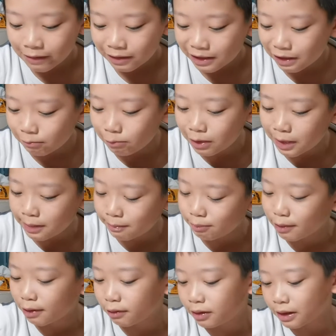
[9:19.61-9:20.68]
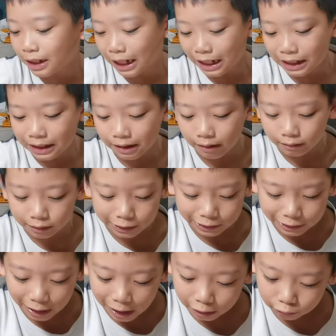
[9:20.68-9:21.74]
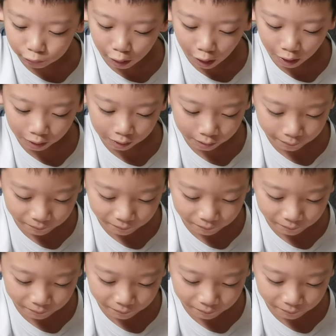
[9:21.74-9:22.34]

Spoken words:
Someone spilled candy on the sidewalk.